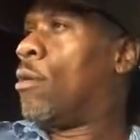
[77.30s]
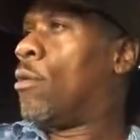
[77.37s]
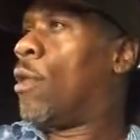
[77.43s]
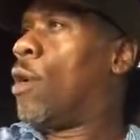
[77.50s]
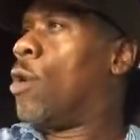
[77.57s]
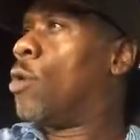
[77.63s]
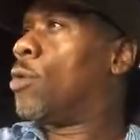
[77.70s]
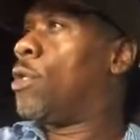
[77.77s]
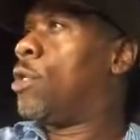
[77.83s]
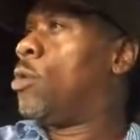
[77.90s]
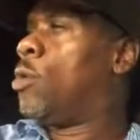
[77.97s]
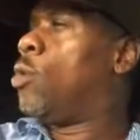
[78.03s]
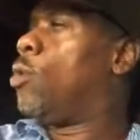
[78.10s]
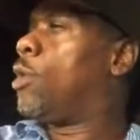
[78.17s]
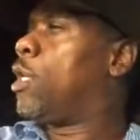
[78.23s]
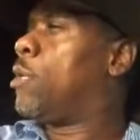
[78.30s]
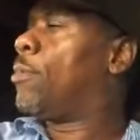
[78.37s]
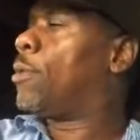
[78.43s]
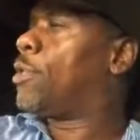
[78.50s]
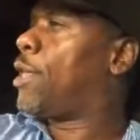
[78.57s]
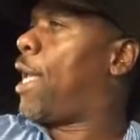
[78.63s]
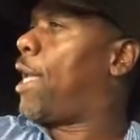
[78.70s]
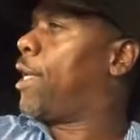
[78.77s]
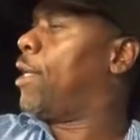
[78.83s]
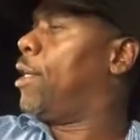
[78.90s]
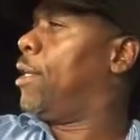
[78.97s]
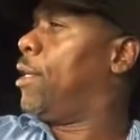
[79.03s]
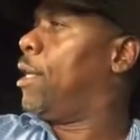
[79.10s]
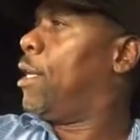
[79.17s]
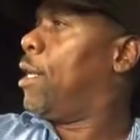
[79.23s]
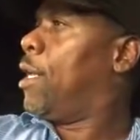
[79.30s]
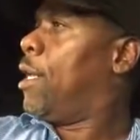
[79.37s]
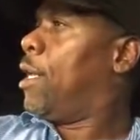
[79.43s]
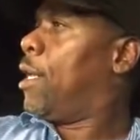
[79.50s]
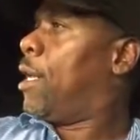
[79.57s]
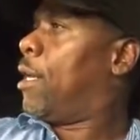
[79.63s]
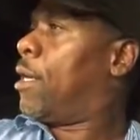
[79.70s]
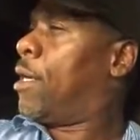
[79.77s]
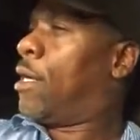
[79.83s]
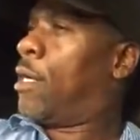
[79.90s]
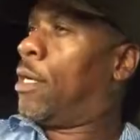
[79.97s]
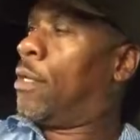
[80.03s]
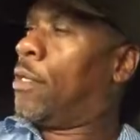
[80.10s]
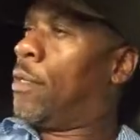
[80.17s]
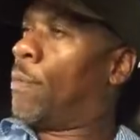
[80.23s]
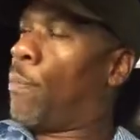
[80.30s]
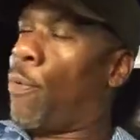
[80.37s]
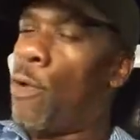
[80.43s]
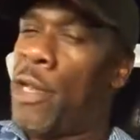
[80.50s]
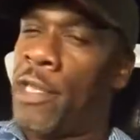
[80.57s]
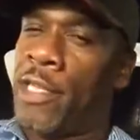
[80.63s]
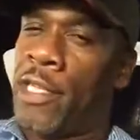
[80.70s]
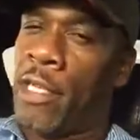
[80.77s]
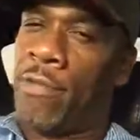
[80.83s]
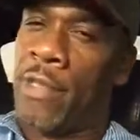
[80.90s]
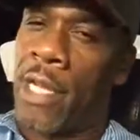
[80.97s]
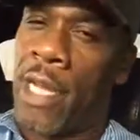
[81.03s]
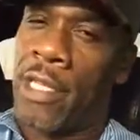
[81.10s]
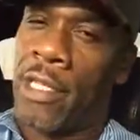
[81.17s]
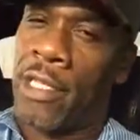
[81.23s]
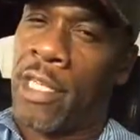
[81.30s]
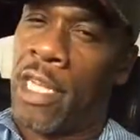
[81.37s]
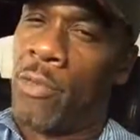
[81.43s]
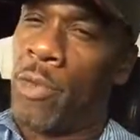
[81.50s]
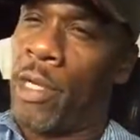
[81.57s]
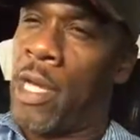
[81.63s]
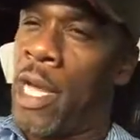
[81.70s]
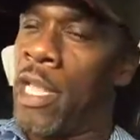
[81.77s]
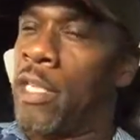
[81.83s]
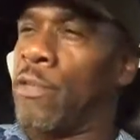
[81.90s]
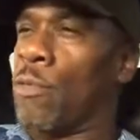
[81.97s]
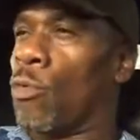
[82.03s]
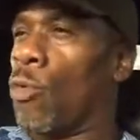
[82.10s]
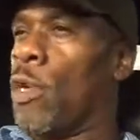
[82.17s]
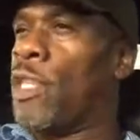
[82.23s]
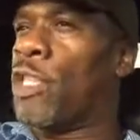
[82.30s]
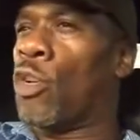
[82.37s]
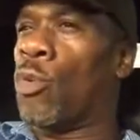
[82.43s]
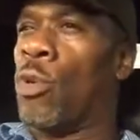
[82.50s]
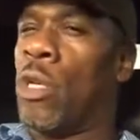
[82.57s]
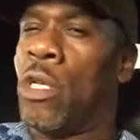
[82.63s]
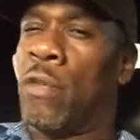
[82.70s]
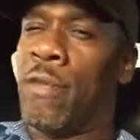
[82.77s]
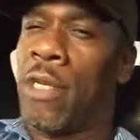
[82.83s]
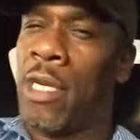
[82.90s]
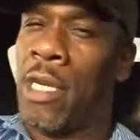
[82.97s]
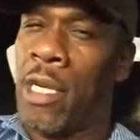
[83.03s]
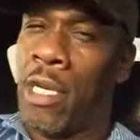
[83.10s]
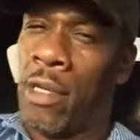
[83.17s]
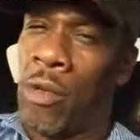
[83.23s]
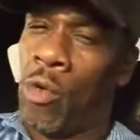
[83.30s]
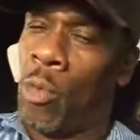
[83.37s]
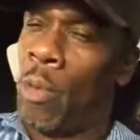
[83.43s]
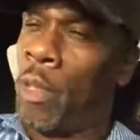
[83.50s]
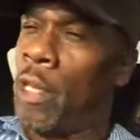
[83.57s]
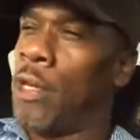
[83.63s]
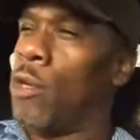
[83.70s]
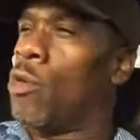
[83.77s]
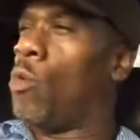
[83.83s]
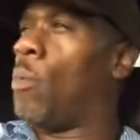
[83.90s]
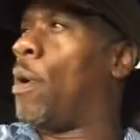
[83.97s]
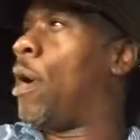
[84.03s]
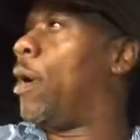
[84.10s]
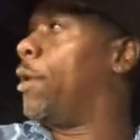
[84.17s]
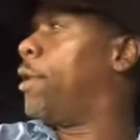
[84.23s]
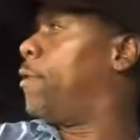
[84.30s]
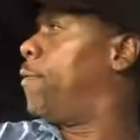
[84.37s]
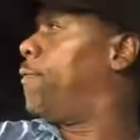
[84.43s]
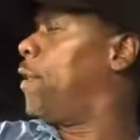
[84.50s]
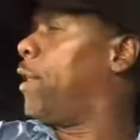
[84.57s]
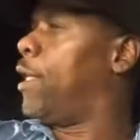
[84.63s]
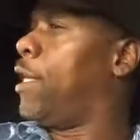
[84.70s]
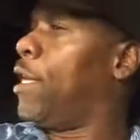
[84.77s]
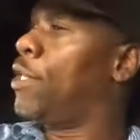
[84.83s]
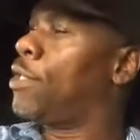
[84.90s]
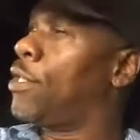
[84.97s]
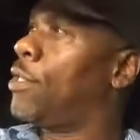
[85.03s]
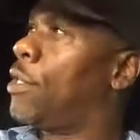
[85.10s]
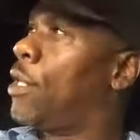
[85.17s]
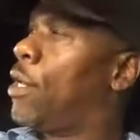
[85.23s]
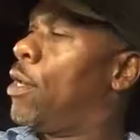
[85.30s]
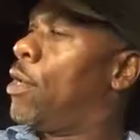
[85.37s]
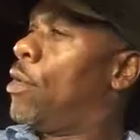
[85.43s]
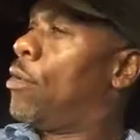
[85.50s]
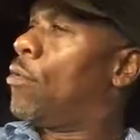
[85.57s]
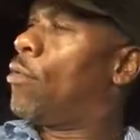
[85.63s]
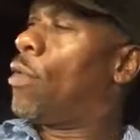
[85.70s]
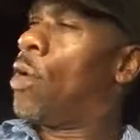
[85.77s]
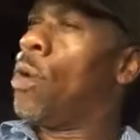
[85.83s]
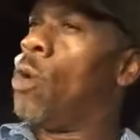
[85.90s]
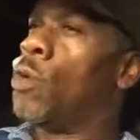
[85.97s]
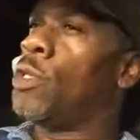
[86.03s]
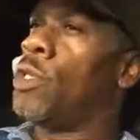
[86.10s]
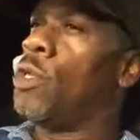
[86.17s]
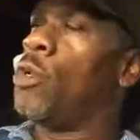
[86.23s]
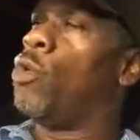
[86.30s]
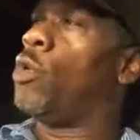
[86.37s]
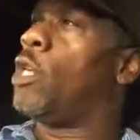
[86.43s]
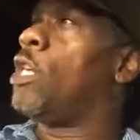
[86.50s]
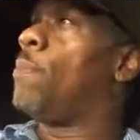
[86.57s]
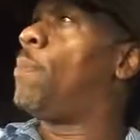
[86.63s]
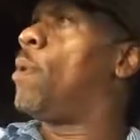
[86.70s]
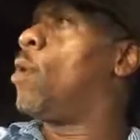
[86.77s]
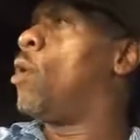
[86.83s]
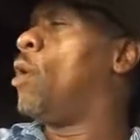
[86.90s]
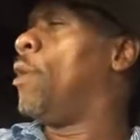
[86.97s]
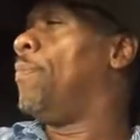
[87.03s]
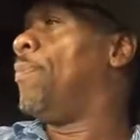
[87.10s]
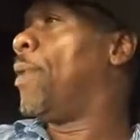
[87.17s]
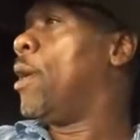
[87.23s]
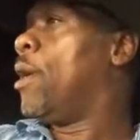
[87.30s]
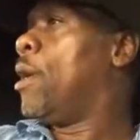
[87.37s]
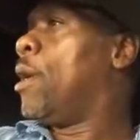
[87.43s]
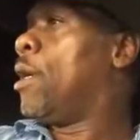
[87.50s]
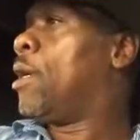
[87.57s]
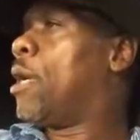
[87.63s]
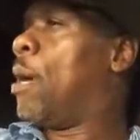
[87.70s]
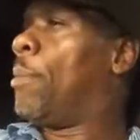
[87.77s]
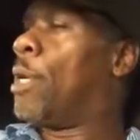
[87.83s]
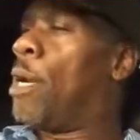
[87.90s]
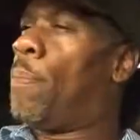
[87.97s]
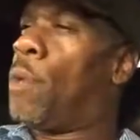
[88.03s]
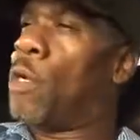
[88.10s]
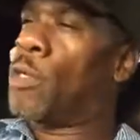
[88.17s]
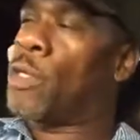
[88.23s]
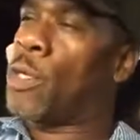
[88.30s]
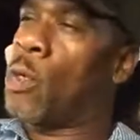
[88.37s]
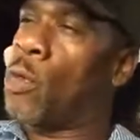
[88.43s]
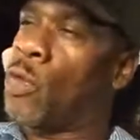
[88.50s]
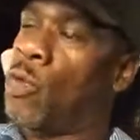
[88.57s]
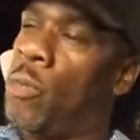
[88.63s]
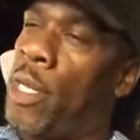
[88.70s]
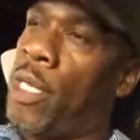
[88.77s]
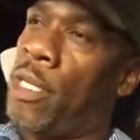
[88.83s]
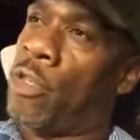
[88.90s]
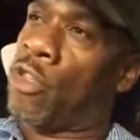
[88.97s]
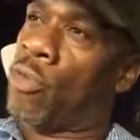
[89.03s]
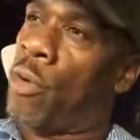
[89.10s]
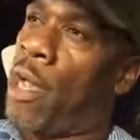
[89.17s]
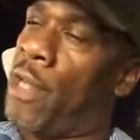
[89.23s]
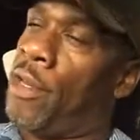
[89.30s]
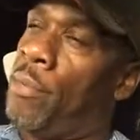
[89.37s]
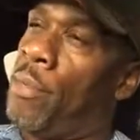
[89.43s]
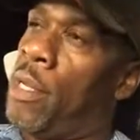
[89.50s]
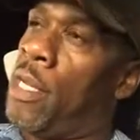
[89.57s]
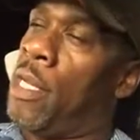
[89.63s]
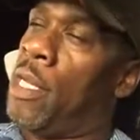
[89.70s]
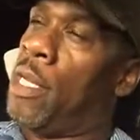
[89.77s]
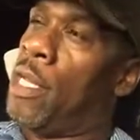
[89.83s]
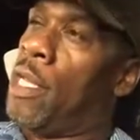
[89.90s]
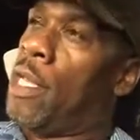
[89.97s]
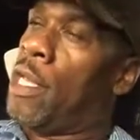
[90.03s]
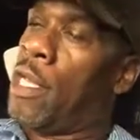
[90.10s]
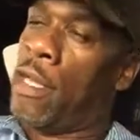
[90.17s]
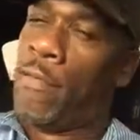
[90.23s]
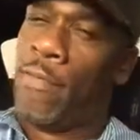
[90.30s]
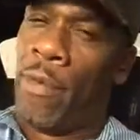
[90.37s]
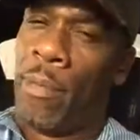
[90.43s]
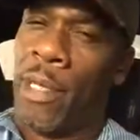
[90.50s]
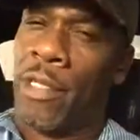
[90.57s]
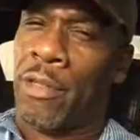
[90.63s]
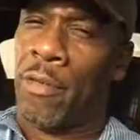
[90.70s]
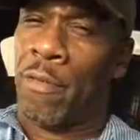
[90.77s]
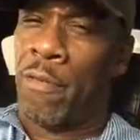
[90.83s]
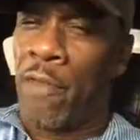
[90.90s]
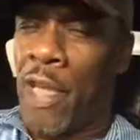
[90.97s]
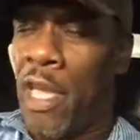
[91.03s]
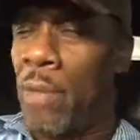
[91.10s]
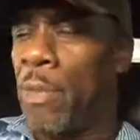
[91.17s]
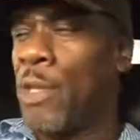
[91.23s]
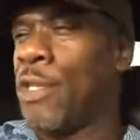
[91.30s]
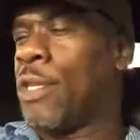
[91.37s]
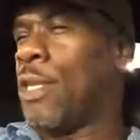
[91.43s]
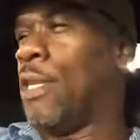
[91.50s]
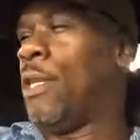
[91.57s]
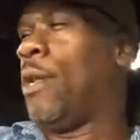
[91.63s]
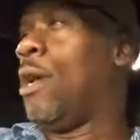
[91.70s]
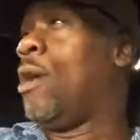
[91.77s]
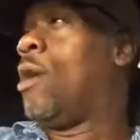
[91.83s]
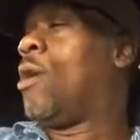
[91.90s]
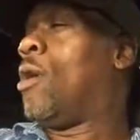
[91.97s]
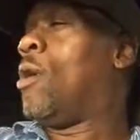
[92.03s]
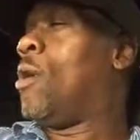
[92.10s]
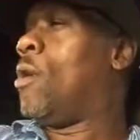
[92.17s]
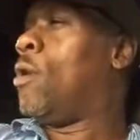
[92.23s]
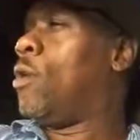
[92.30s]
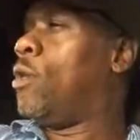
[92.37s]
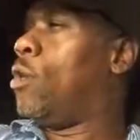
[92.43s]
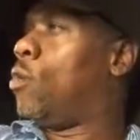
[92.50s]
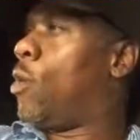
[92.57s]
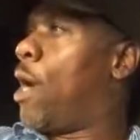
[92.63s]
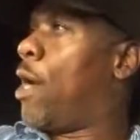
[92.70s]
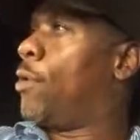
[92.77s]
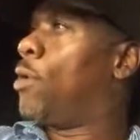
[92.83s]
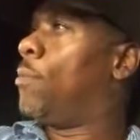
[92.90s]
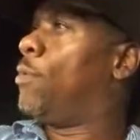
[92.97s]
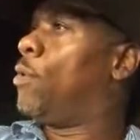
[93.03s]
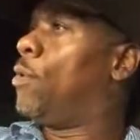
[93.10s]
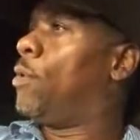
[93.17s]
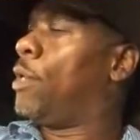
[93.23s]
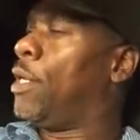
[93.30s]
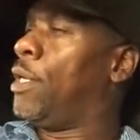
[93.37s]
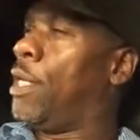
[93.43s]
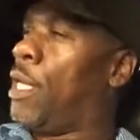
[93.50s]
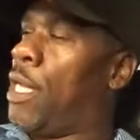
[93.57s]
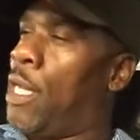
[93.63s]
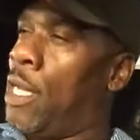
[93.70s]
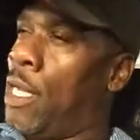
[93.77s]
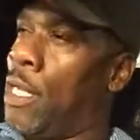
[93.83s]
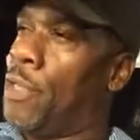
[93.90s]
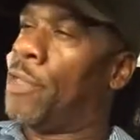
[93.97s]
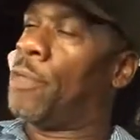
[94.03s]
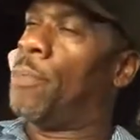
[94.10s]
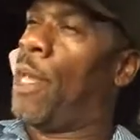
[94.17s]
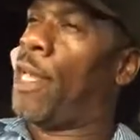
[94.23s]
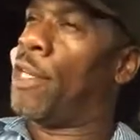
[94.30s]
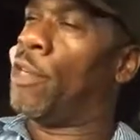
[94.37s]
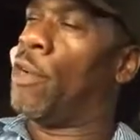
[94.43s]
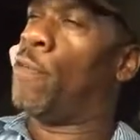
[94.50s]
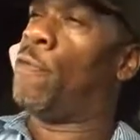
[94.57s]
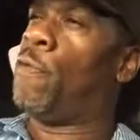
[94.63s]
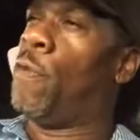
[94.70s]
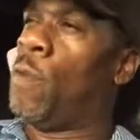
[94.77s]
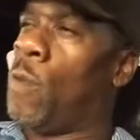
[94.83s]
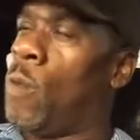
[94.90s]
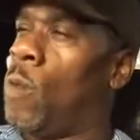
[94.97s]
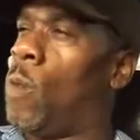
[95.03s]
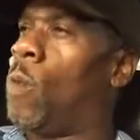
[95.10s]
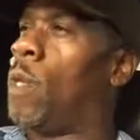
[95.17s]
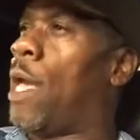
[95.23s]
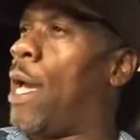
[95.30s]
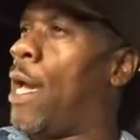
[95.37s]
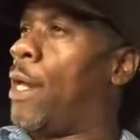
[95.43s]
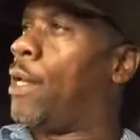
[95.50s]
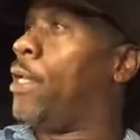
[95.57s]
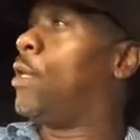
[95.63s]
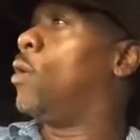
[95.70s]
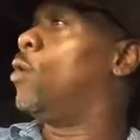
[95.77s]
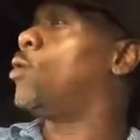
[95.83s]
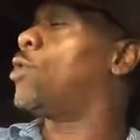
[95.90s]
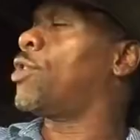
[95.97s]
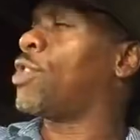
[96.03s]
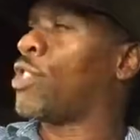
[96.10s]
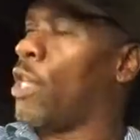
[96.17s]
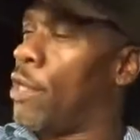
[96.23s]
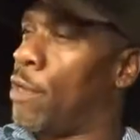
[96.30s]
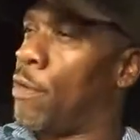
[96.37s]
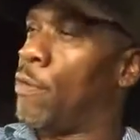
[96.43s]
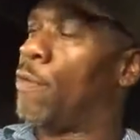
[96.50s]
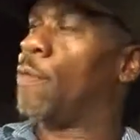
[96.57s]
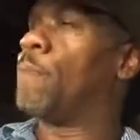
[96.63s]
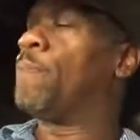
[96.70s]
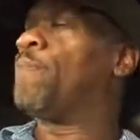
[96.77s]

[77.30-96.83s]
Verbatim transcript: those of you who keep attacking uh, the President of the United States regardless of race, creed, of color, or political party affiliation, those of you who keep on coming up on social media trying to be infamous or famous and all you wind up doing in the end is making a fool out of yourself.